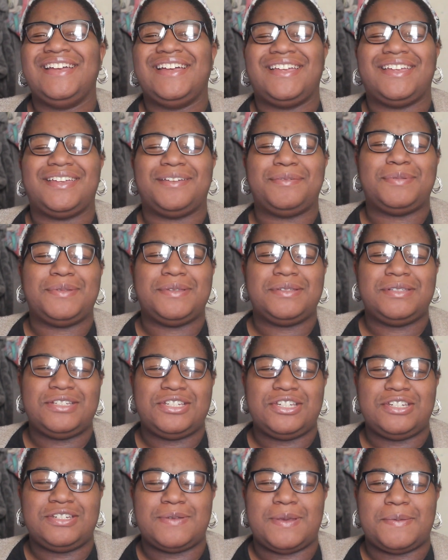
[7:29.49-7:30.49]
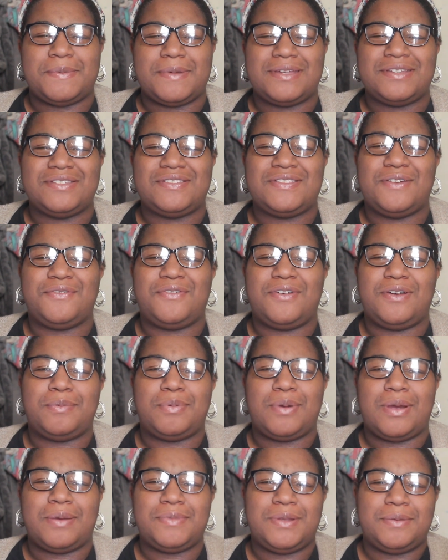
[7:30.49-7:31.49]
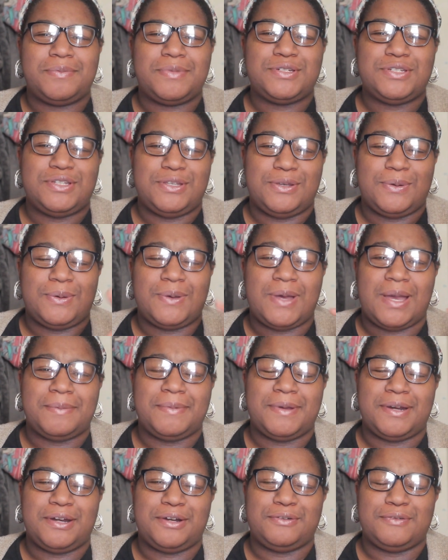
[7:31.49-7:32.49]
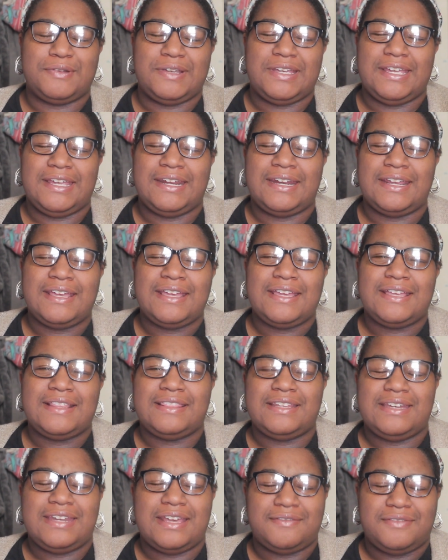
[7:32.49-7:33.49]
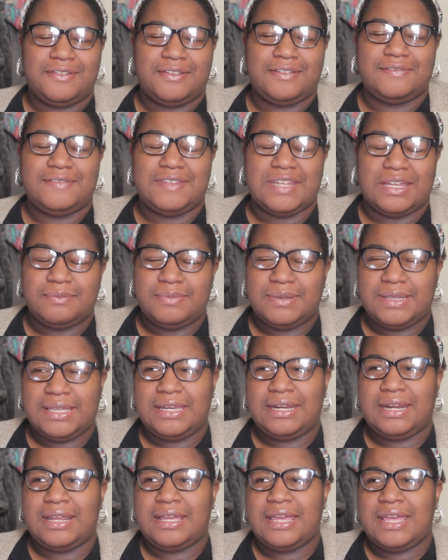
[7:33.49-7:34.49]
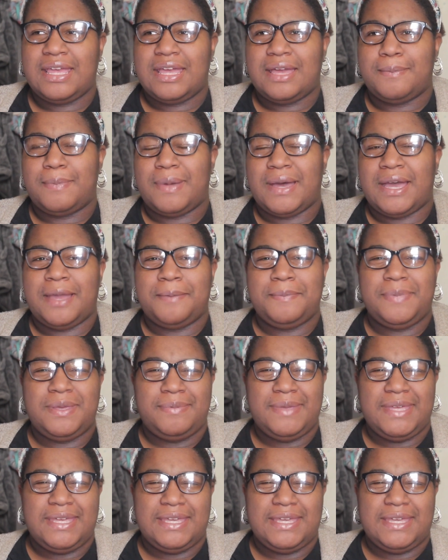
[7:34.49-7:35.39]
I completely changed my mind. So for prompt number 2, I'm going to read Devil of Dublin by B.B.